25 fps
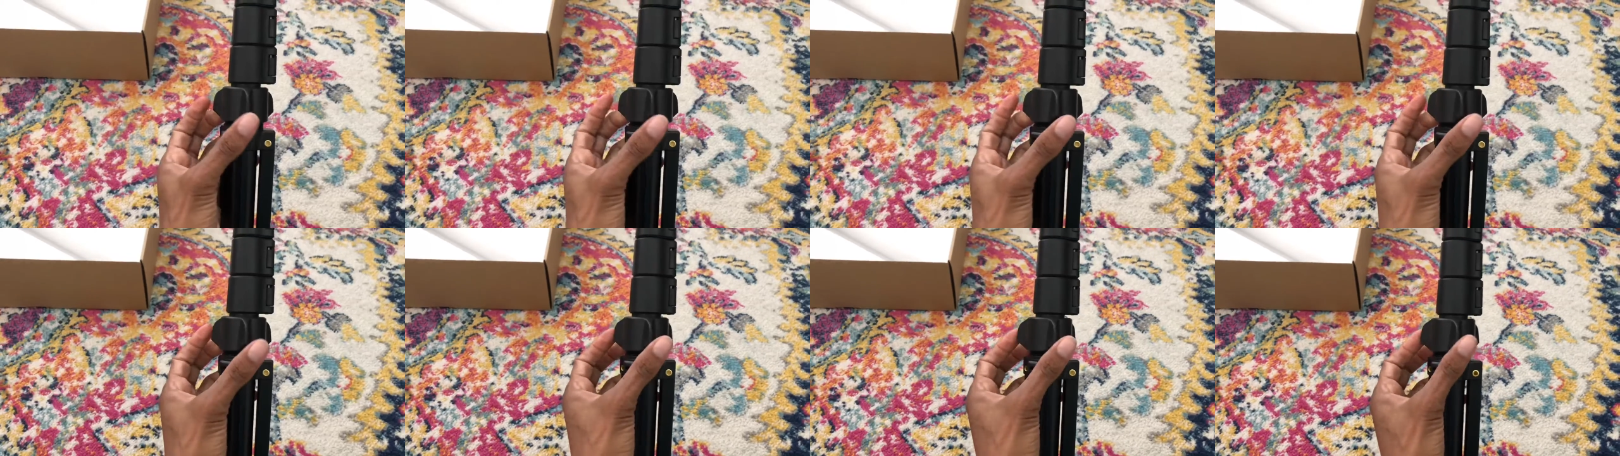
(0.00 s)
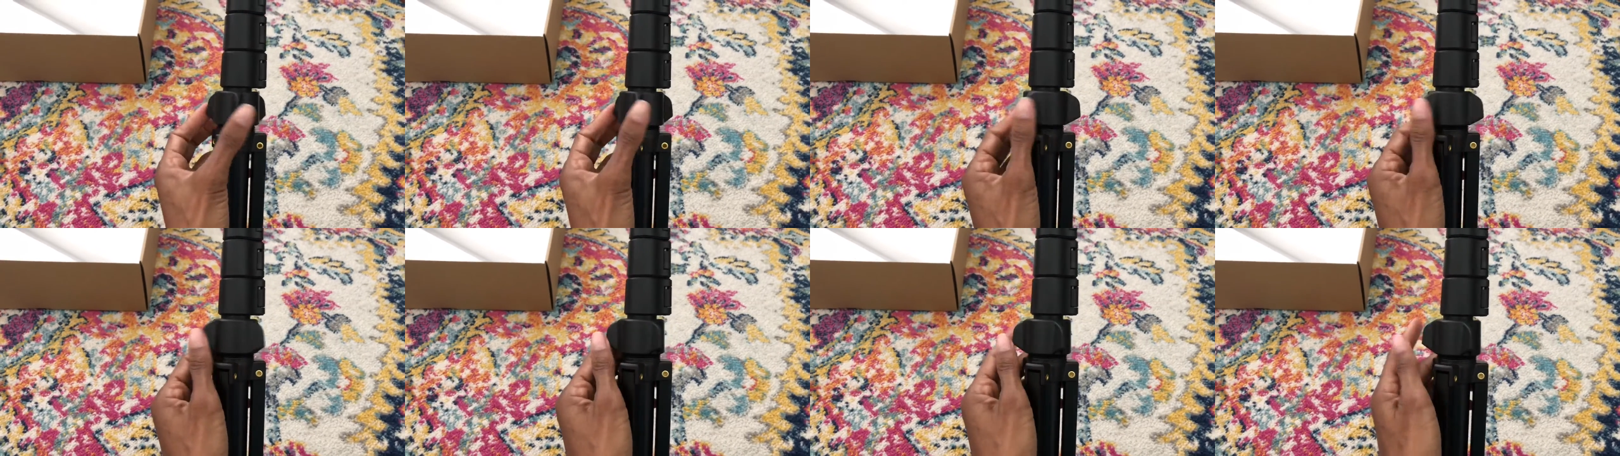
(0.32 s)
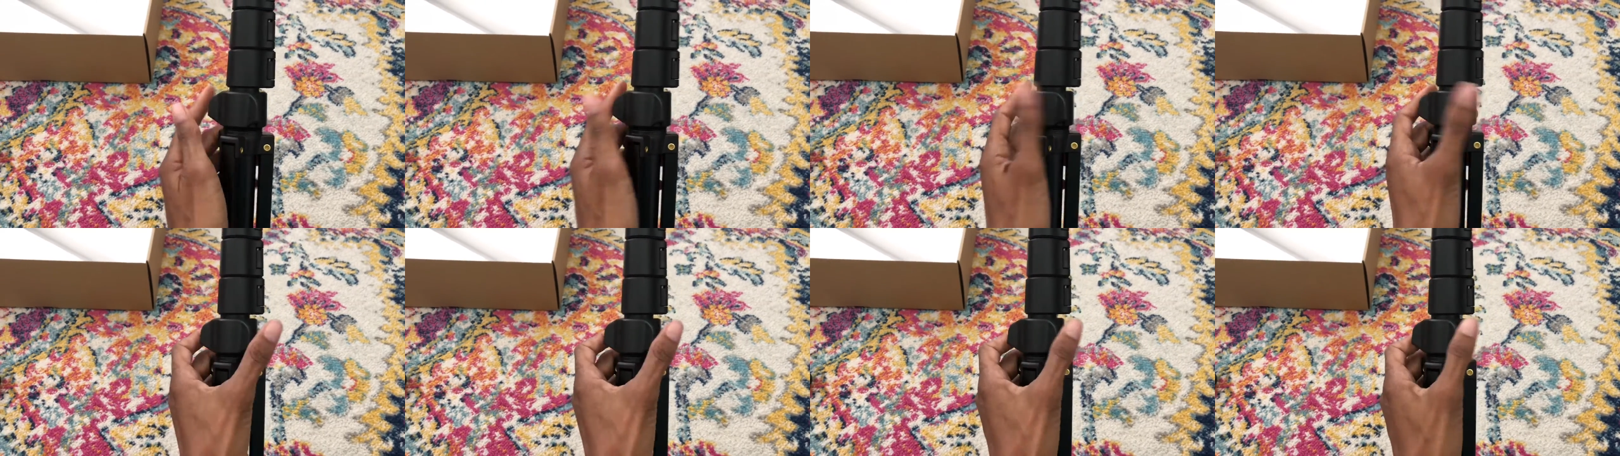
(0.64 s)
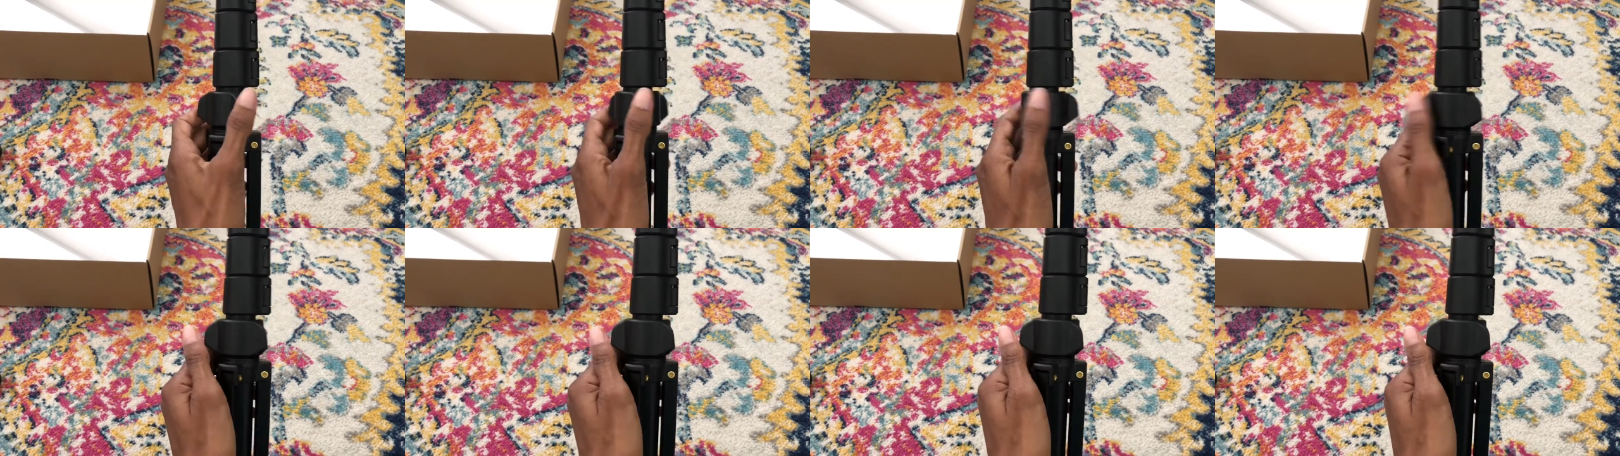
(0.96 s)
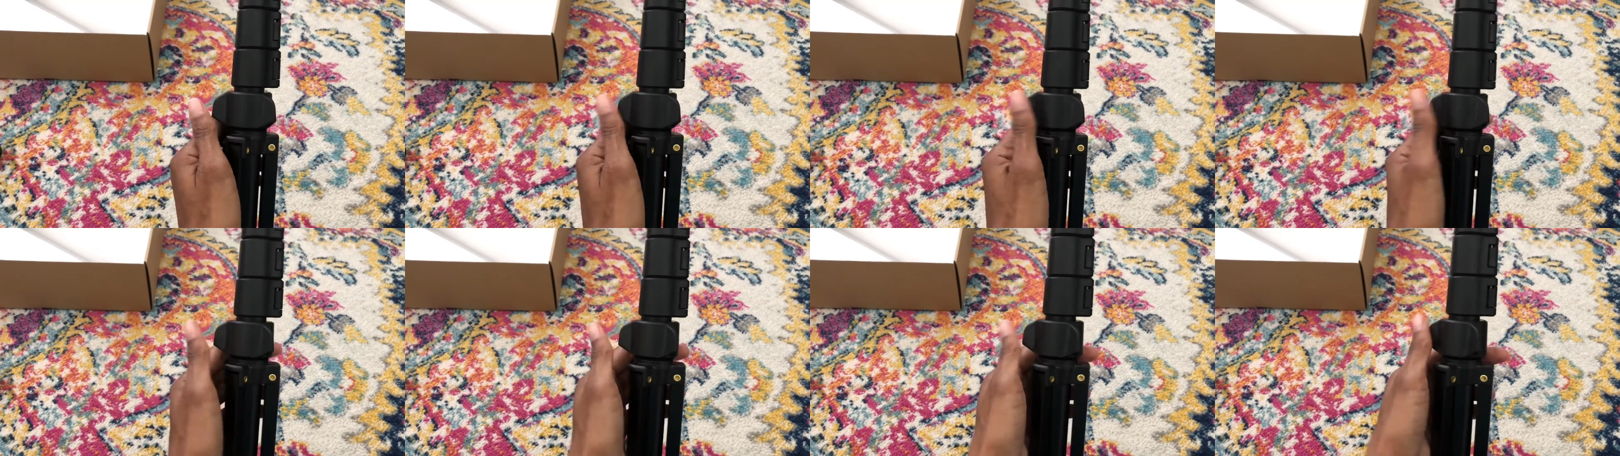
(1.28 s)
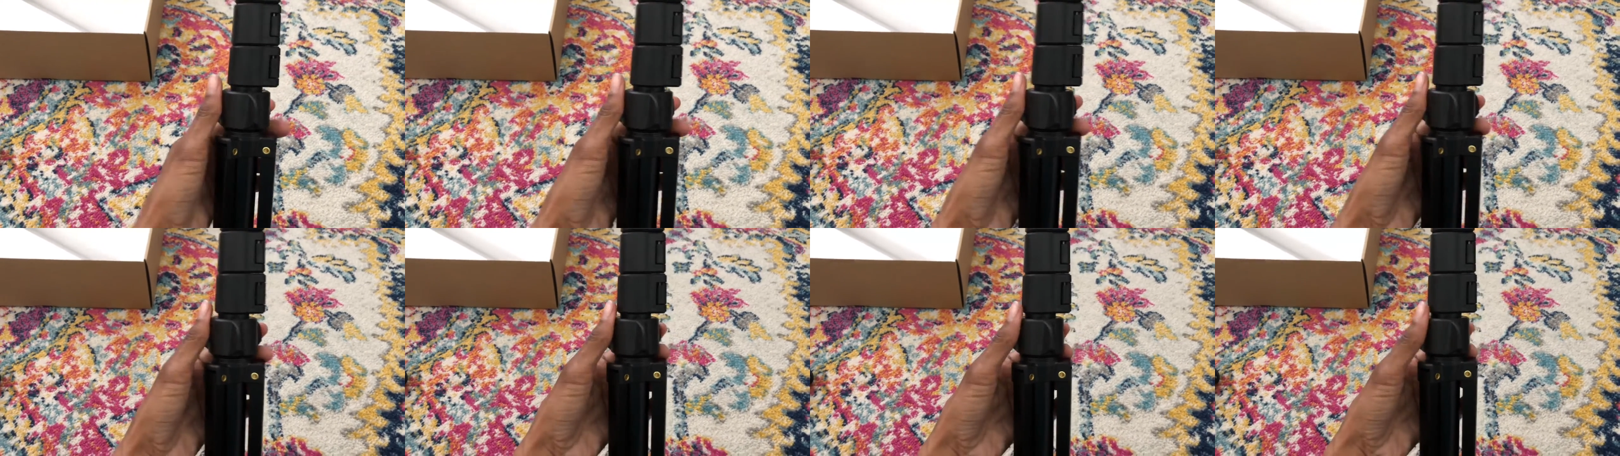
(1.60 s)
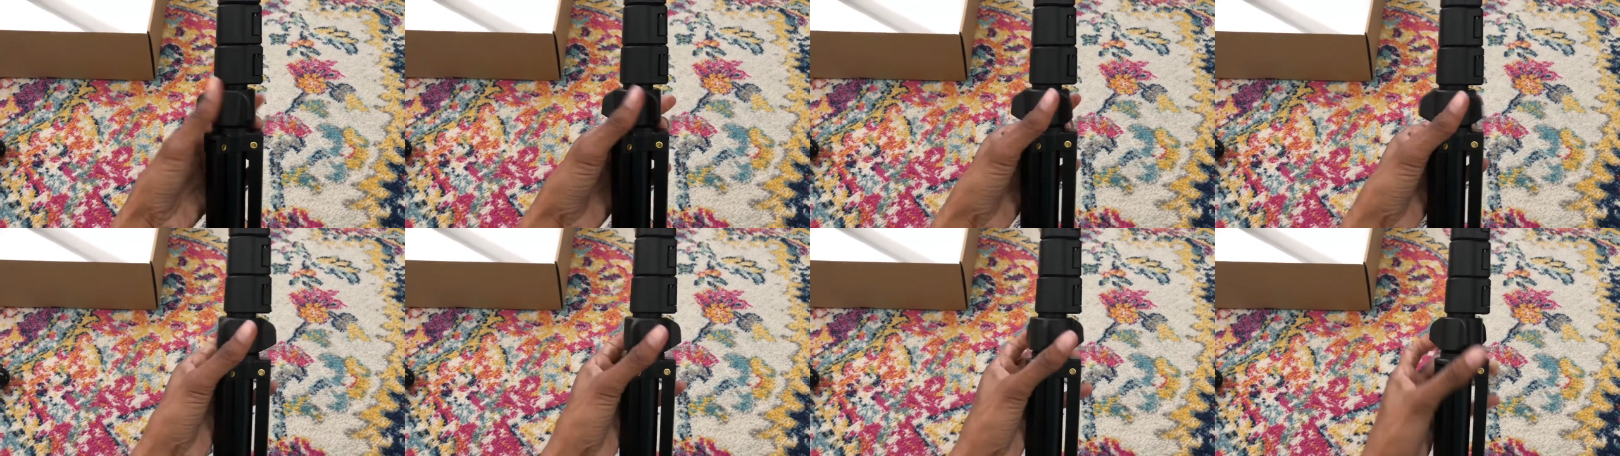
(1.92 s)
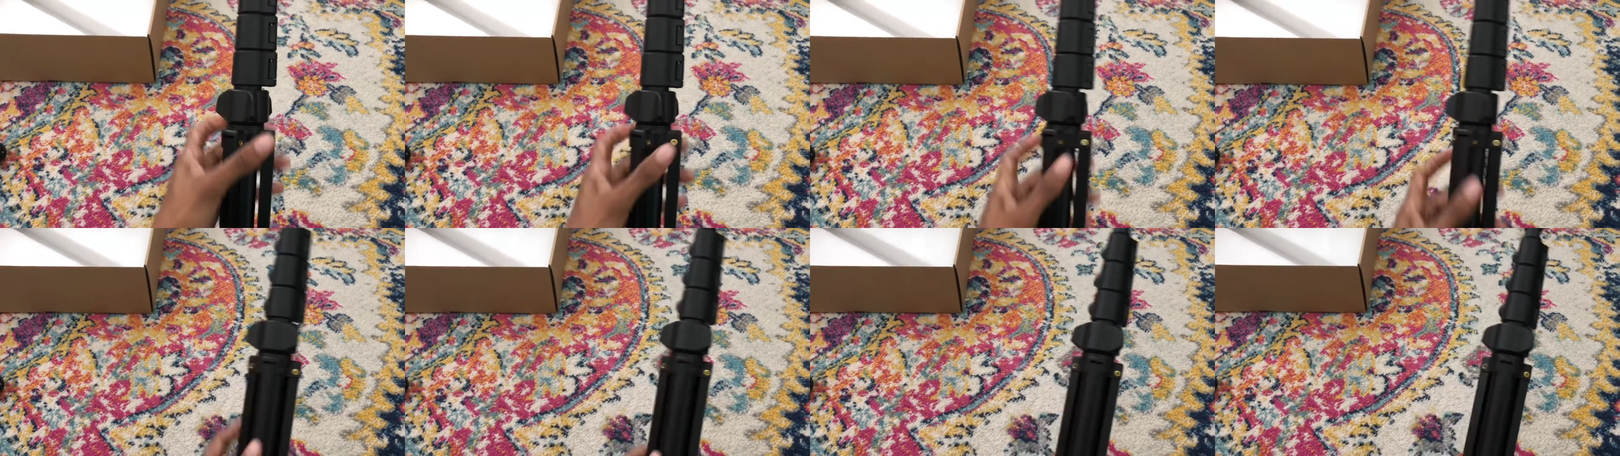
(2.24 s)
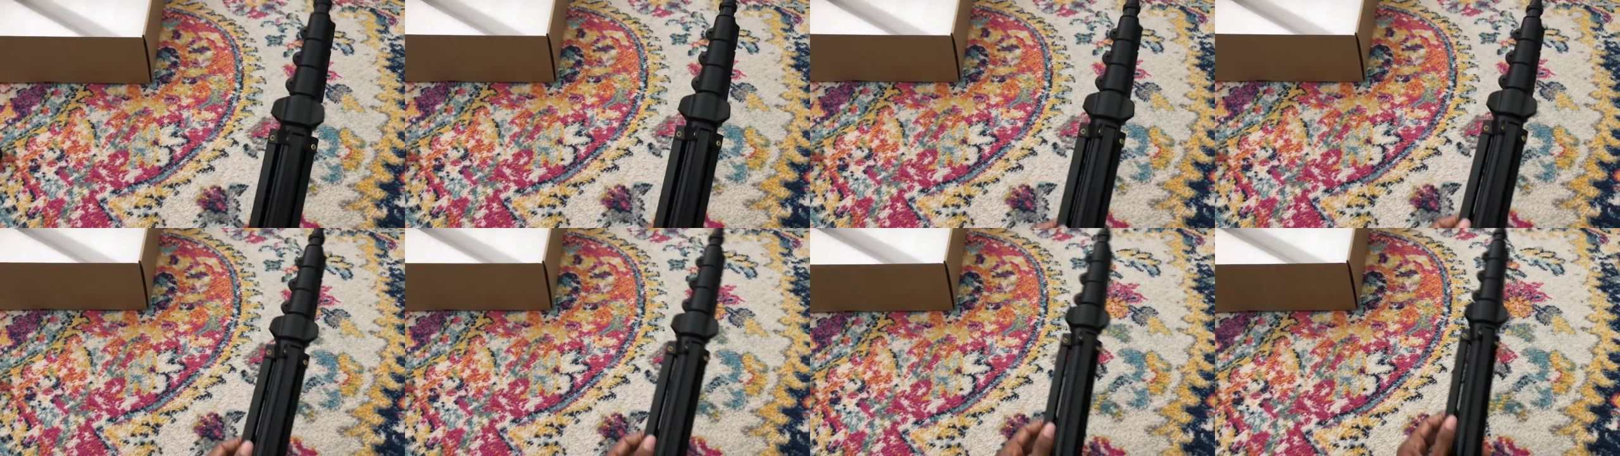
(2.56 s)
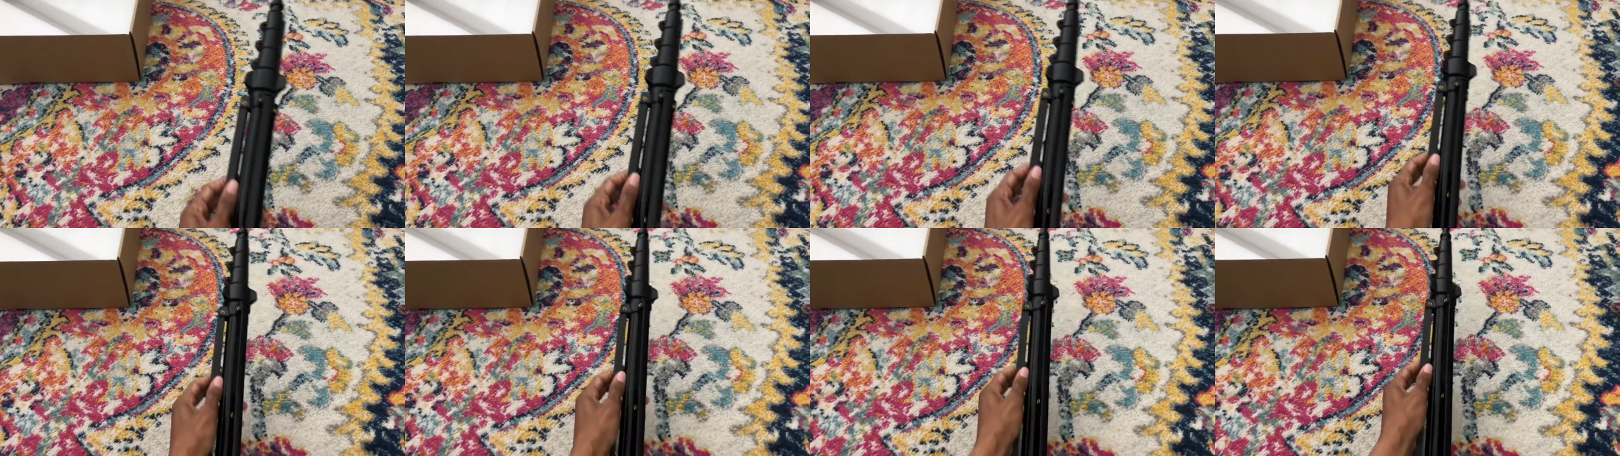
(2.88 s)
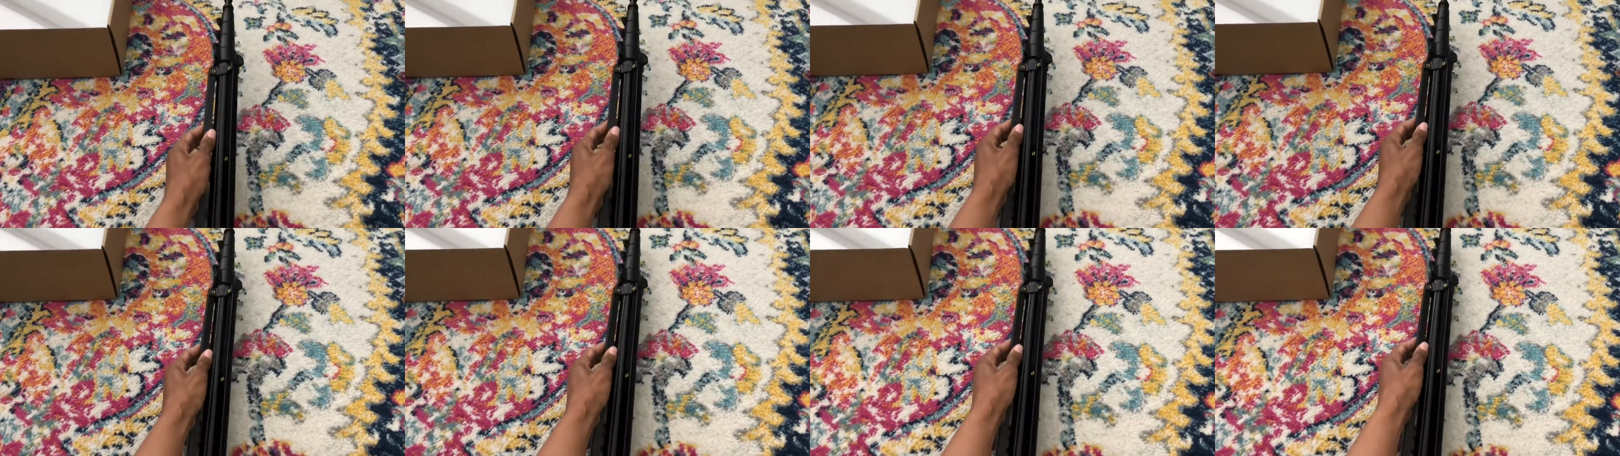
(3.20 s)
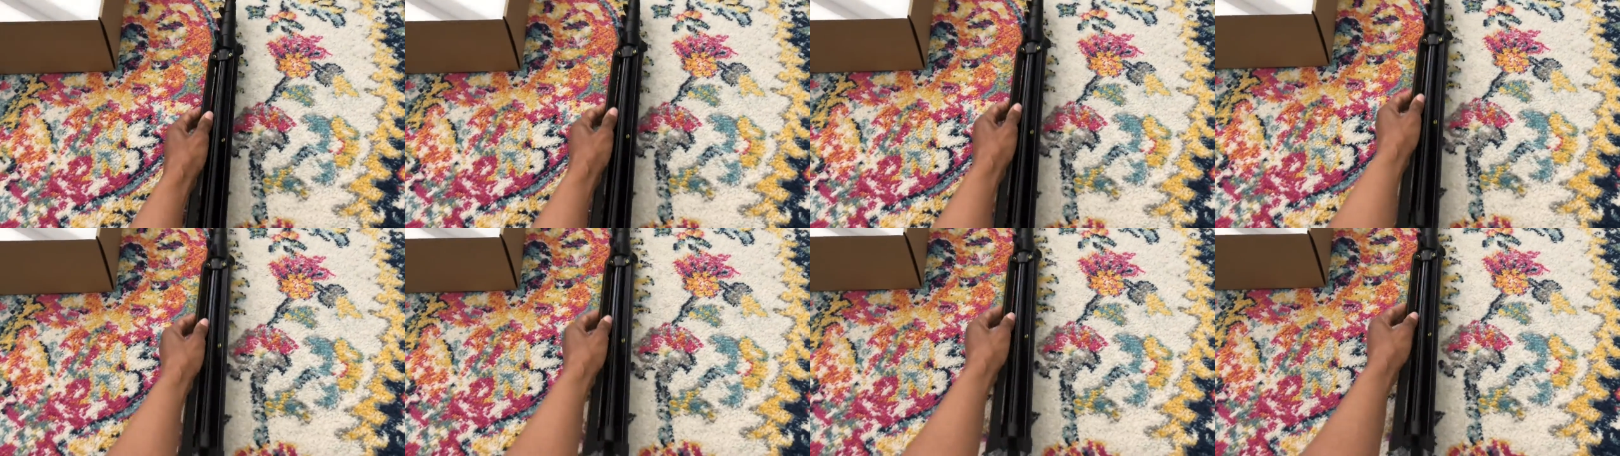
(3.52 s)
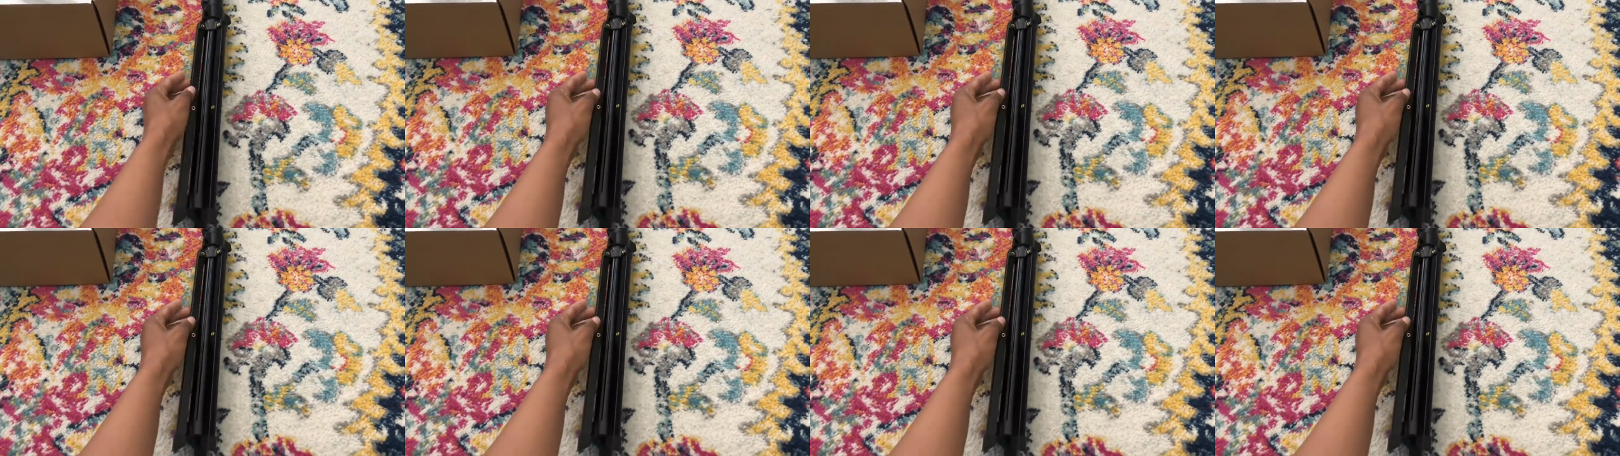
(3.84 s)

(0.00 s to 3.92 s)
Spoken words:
[unreadable: no face in view]